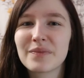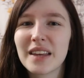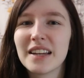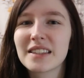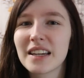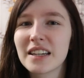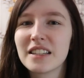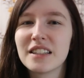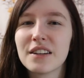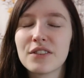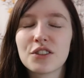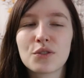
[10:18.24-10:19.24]
It's like a
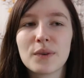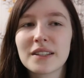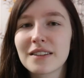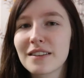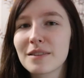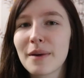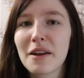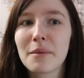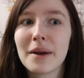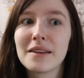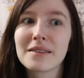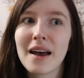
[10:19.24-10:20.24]
different twist on
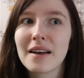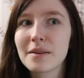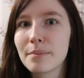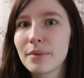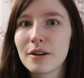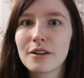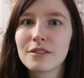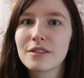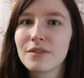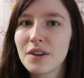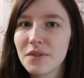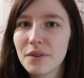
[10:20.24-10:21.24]
Spider-Mans. It has a bunch
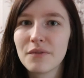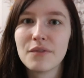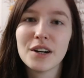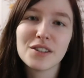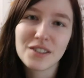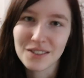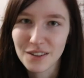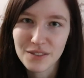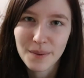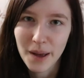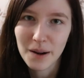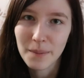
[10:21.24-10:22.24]
of different versions of
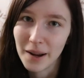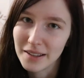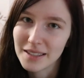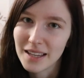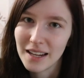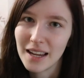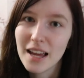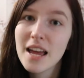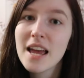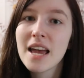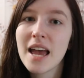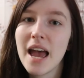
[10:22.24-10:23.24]
Spider-Mans in it,
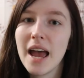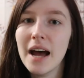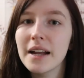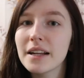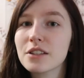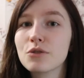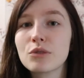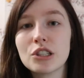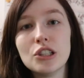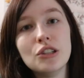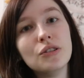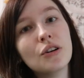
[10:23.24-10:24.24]
and it's a
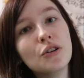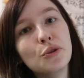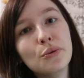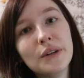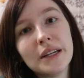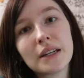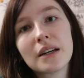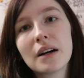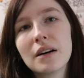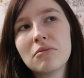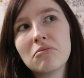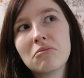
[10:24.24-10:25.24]
really unique,
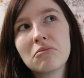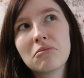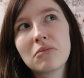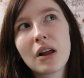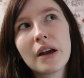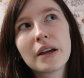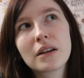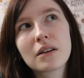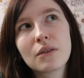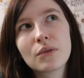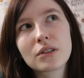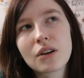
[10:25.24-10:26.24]

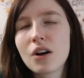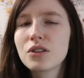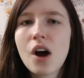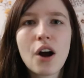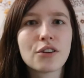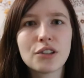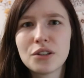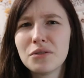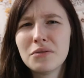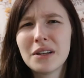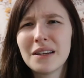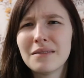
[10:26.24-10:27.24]
like, what's it called?
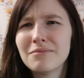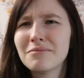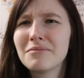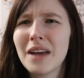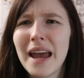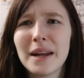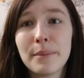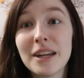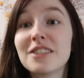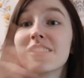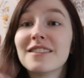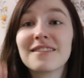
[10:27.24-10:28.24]
Cartooning
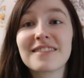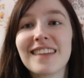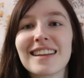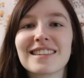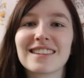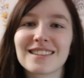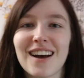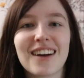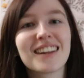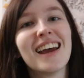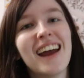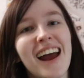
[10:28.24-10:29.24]
animation. That's what it's
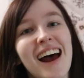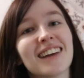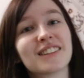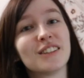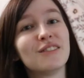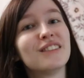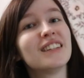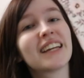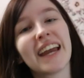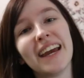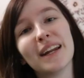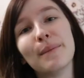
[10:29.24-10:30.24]
called. It has a
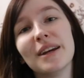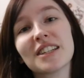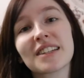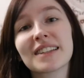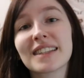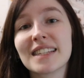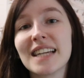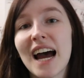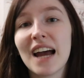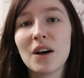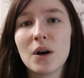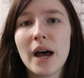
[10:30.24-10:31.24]
unique animation
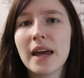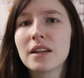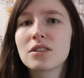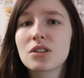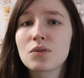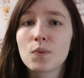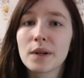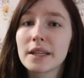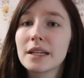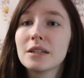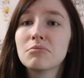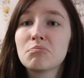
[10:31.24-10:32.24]
style, and it's just
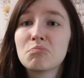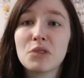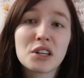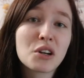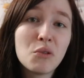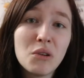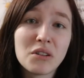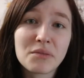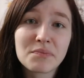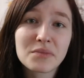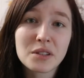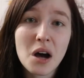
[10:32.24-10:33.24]
really, really cool.
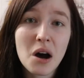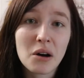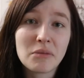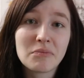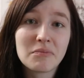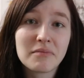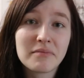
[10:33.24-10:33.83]
So